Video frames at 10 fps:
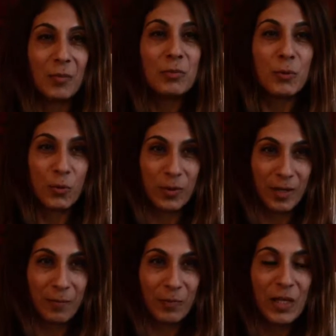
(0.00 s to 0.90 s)

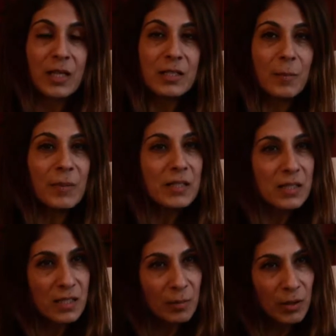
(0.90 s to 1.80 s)
program, something
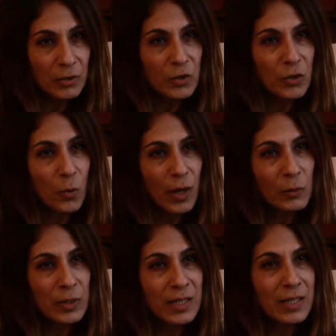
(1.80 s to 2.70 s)
similar to the one
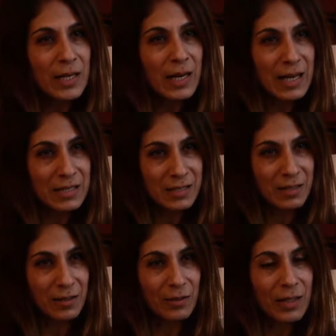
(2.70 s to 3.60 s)
we did last year.